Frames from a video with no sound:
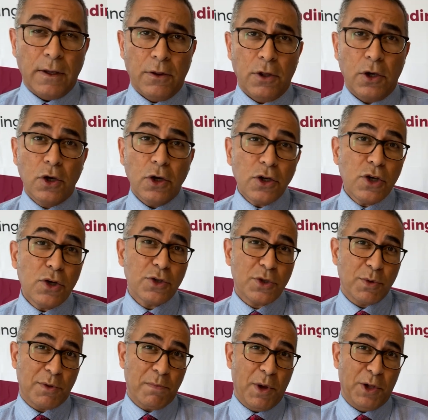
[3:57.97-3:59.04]
The good news
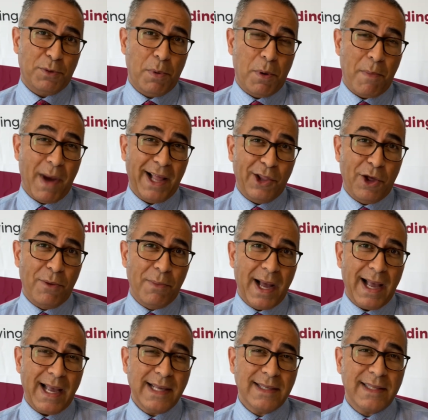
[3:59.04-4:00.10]
with multiple
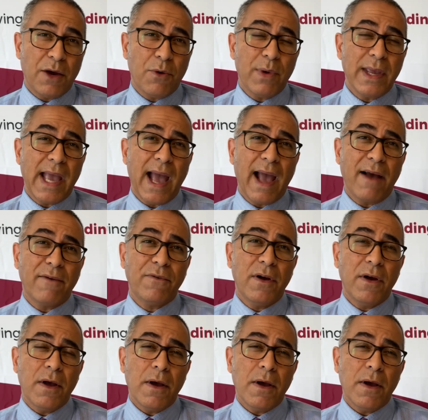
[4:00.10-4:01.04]
myeloma is that we have